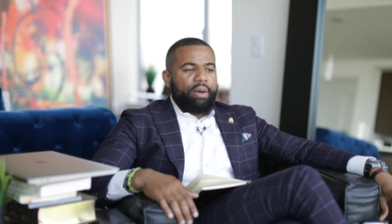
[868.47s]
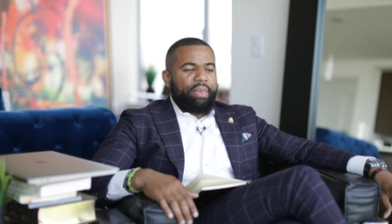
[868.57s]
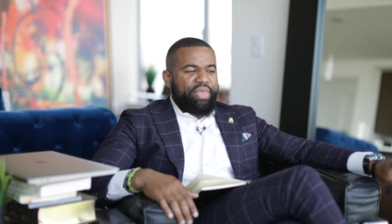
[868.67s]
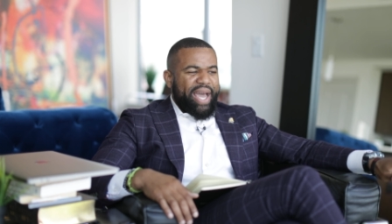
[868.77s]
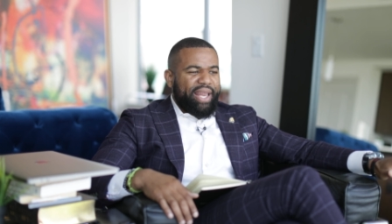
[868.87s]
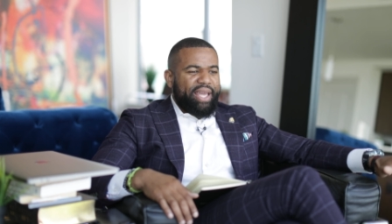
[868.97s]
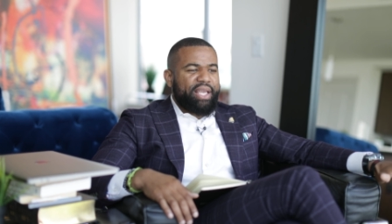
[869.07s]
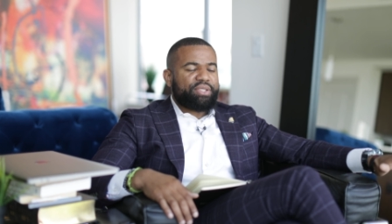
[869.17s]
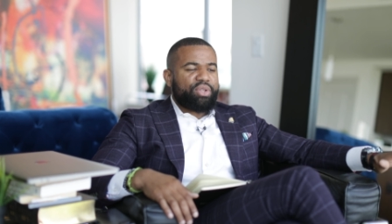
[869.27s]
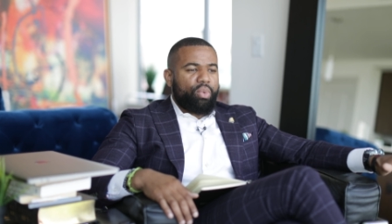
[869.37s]
But that
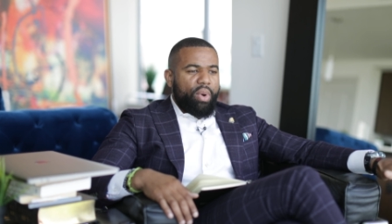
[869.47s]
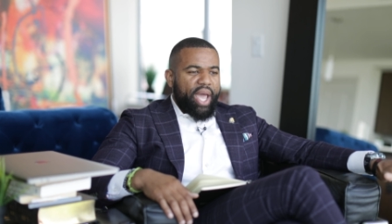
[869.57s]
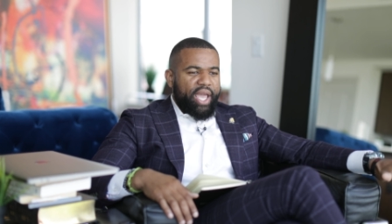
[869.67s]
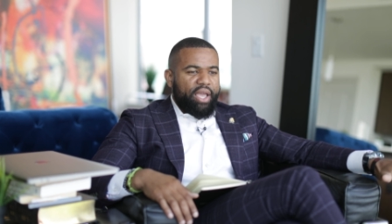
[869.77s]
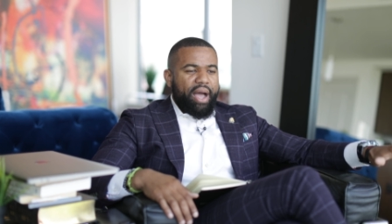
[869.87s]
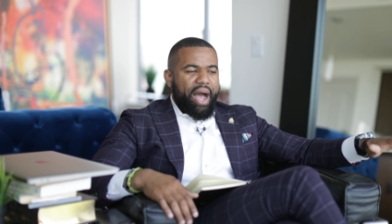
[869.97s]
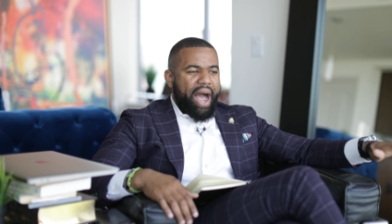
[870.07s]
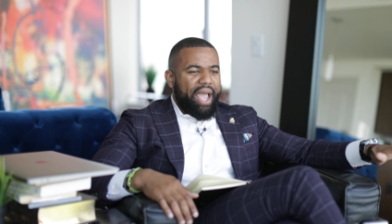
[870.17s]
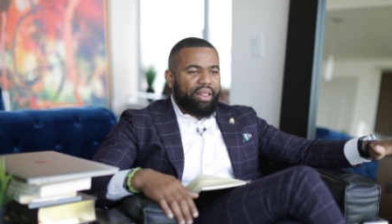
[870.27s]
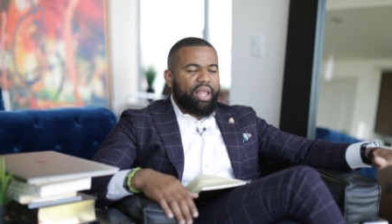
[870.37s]
is the way,
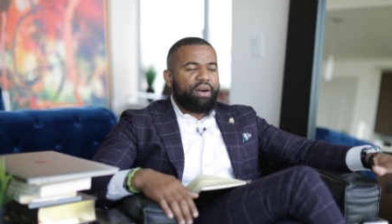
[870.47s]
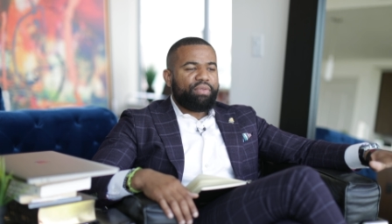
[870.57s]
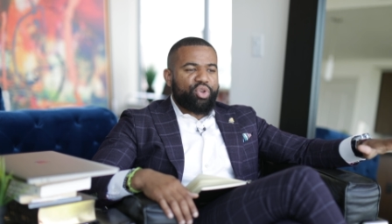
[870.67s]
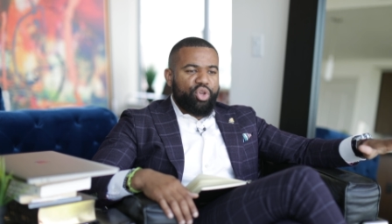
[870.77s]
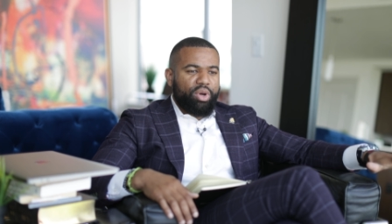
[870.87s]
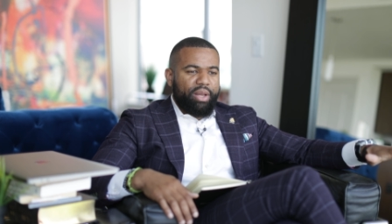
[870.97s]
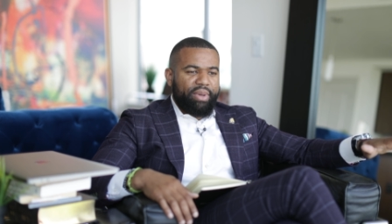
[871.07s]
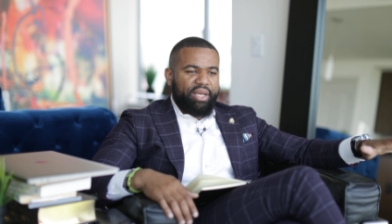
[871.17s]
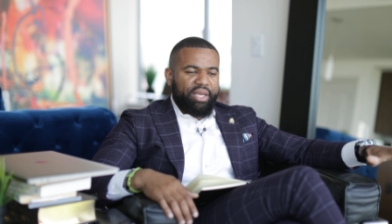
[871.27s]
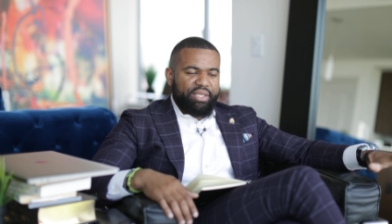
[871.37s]
high level, you want to
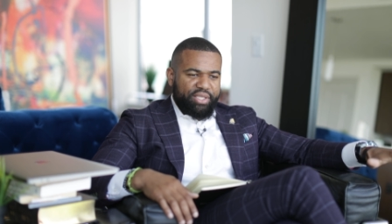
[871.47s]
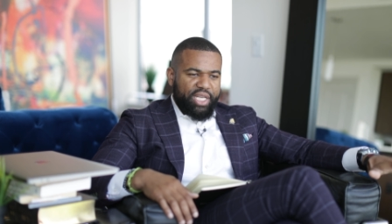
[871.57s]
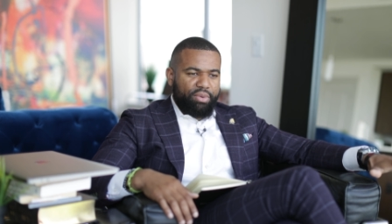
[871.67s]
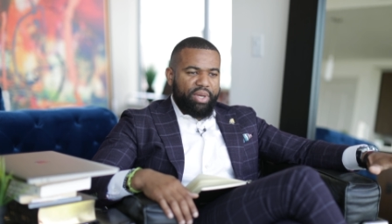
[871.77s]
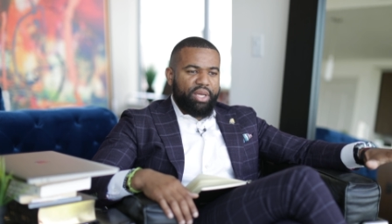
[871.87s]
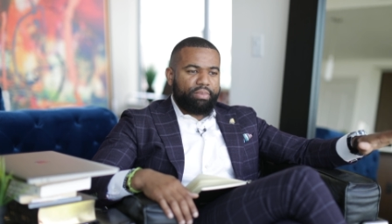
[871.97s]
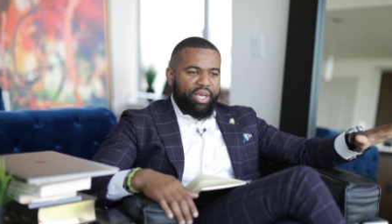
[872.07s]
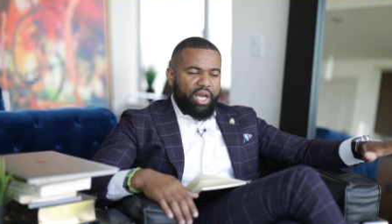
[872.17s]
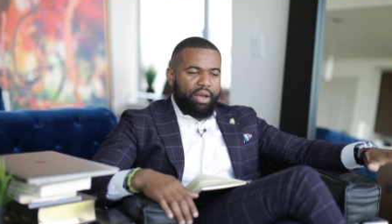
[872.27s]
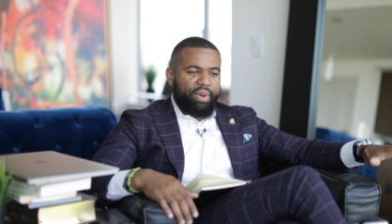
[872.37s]
be considering
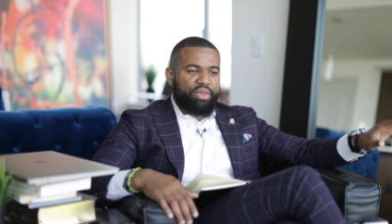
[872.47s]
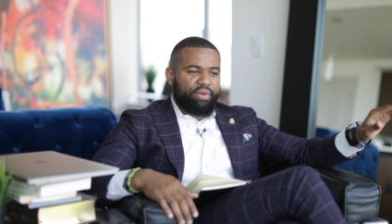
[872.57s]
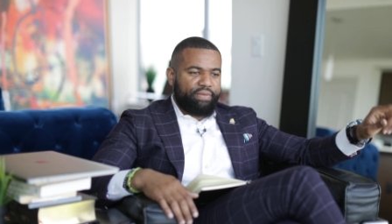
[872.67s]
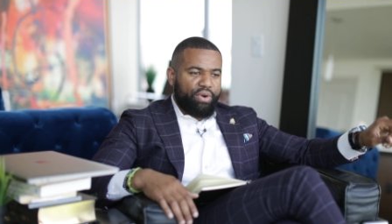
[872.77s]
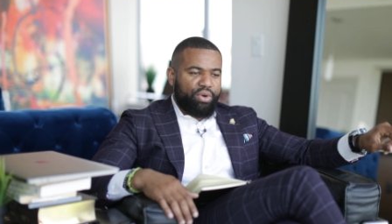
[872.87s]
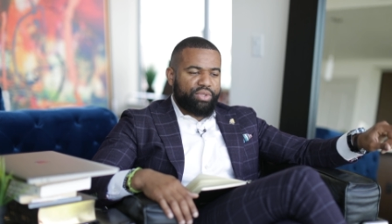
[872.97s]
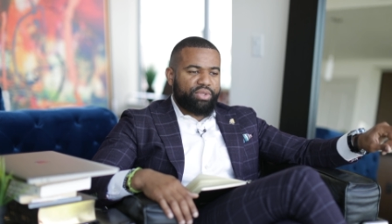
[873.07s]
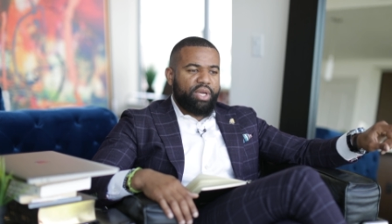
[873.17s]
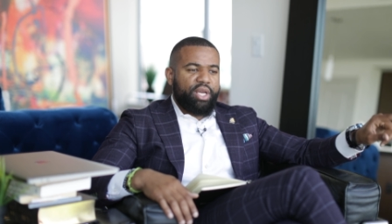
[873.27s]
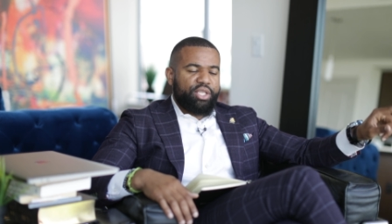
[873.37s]
becoming the
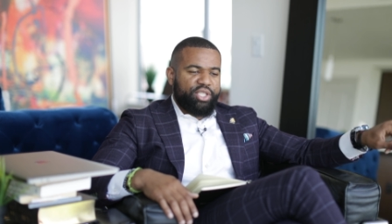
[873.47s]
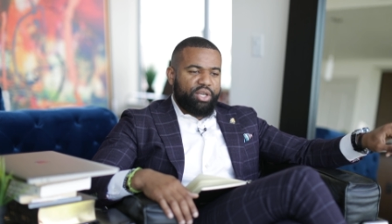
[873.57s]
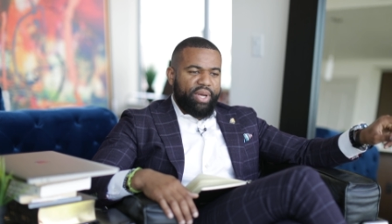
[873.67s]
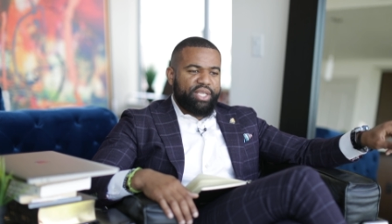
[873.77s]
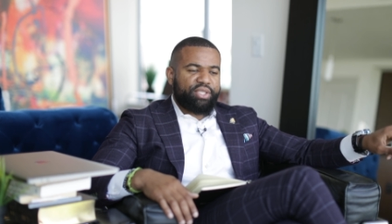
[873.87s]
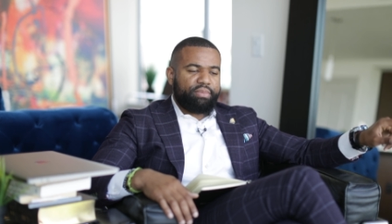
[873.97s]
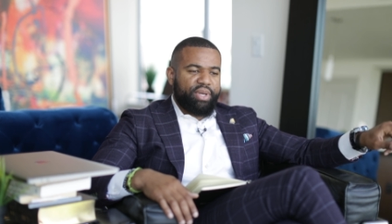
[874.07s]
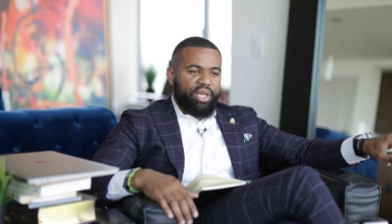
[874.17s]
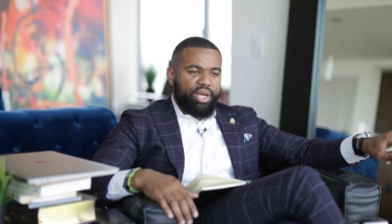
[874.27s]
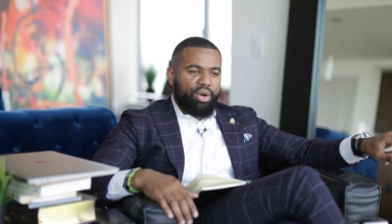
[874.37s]
first generation
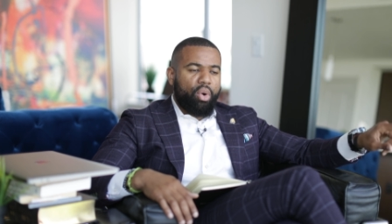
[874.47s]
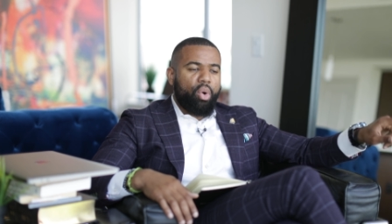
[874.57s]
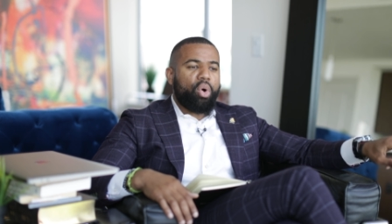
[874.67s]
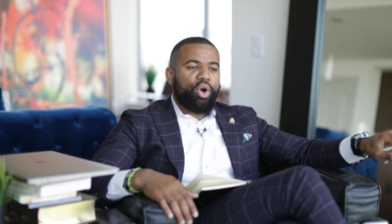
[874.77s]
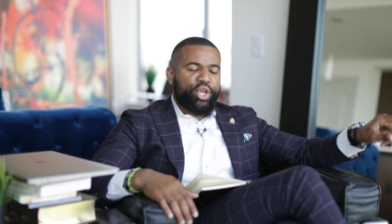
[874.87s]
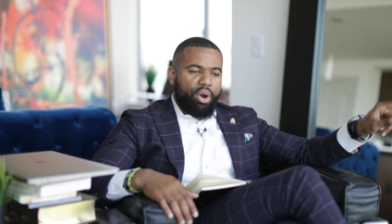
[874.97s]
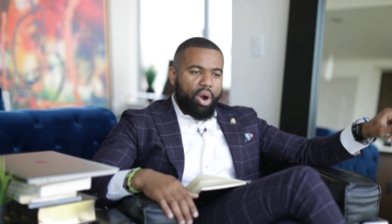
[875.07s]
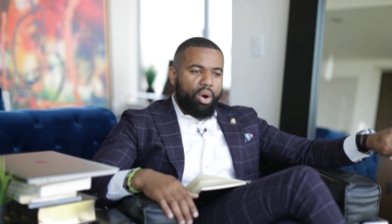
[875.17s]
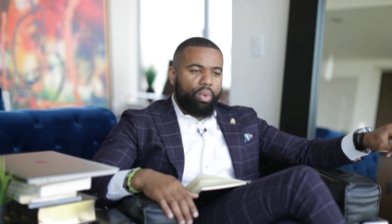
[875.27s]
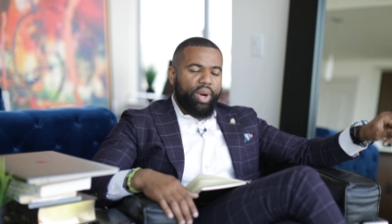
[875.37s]
millionaire, or you're
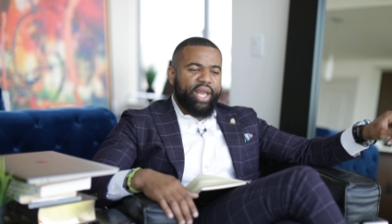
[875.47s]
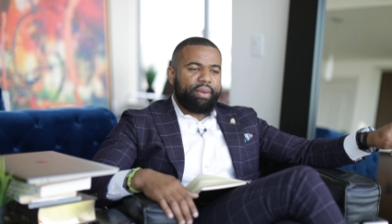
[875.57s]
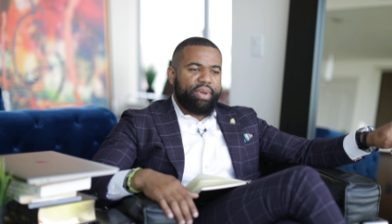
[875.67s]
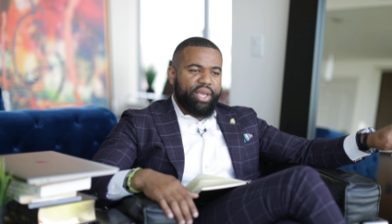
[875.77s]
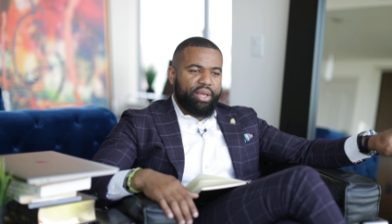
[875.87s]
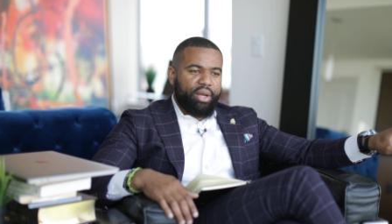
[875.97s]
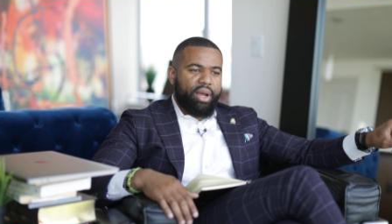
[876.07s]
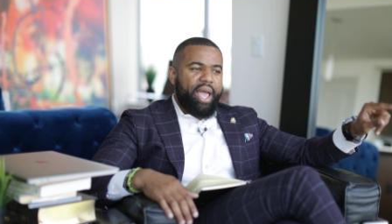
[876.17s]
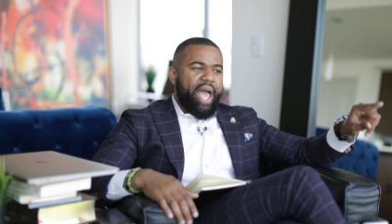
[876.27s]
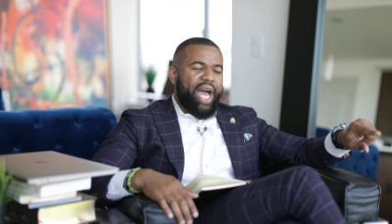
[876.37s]
already a
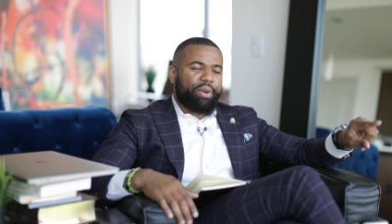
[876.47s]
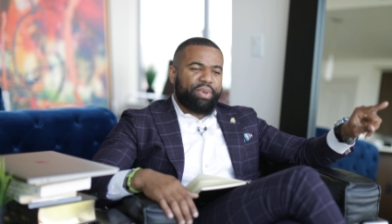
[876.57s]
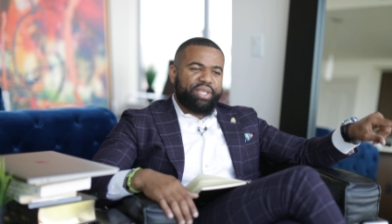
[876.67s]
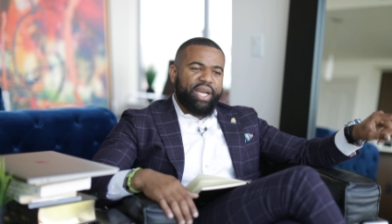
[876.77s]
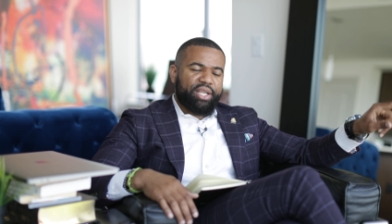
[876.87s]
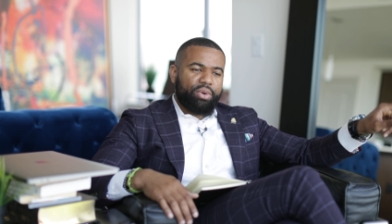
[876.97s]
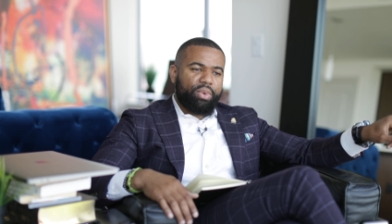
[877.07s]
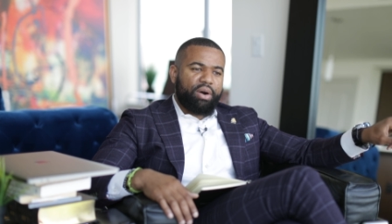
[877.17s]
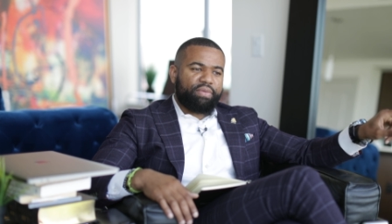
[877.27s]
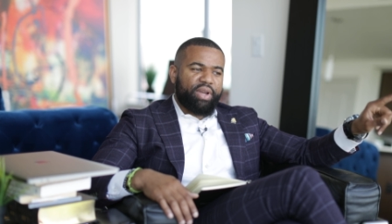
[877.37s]
millionaire, how to protect the
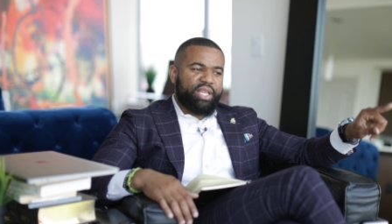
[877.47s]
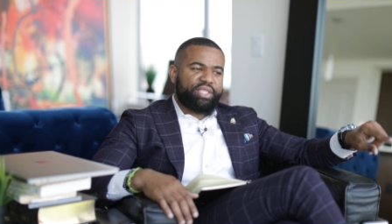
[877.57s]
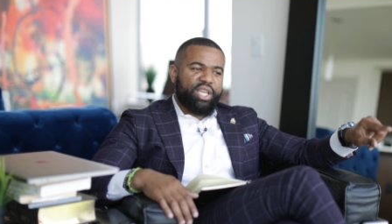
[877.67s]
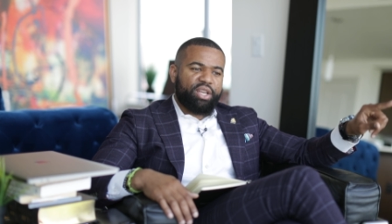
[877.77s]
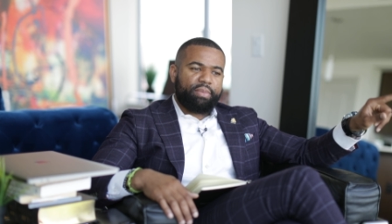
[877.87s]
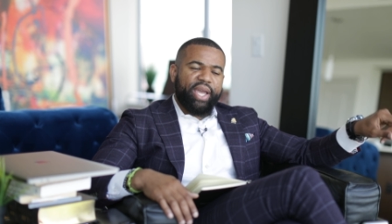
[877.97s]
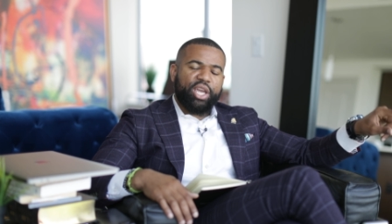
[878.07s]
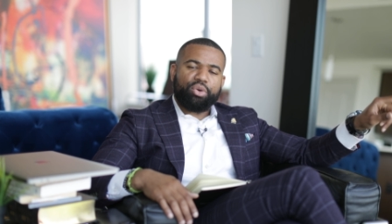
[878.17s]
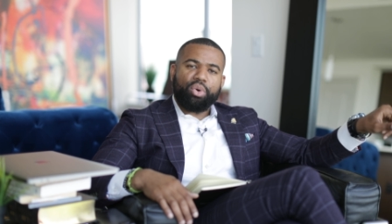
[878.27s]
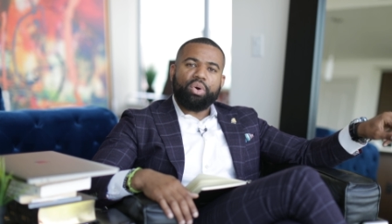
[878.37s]
wealth and continue to make
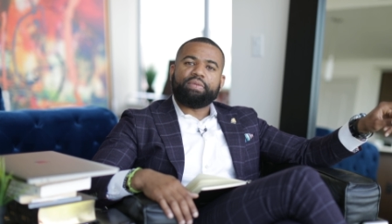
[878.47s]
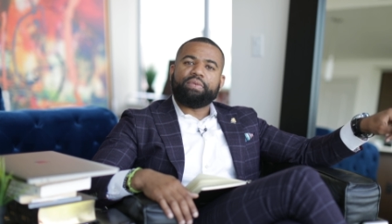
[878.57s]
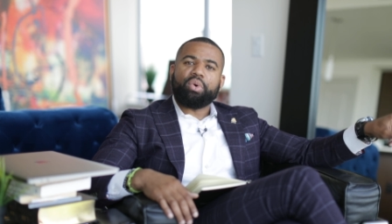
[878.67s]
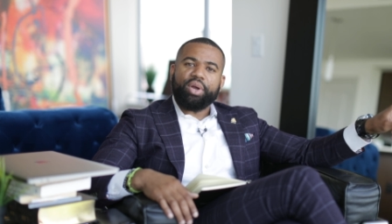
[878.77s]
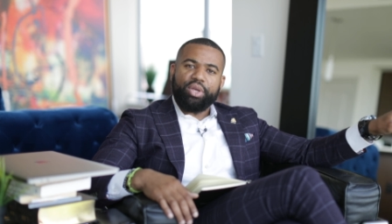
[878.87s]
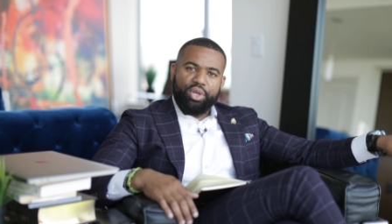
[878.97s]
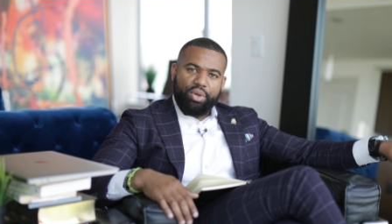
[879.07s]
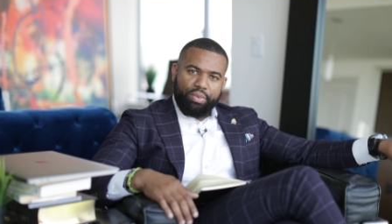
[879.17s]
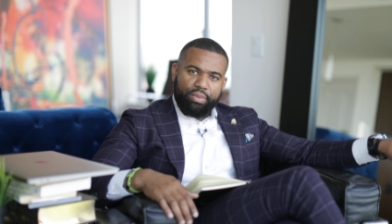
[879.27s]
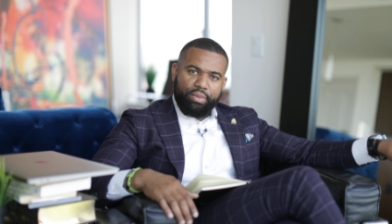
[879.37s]
it grow for you.